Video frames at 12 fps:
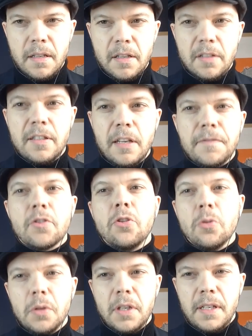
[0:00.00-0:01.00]
the
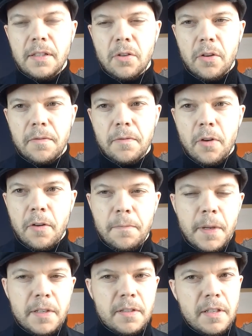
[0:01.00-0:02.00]
difficulties of,
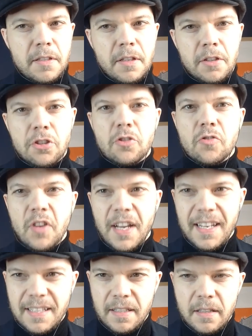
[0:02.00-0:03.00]
of business, the
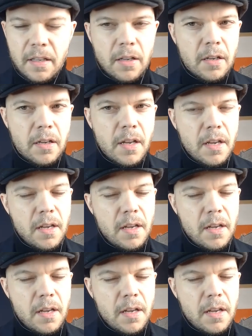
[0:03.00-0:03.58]
stress, the,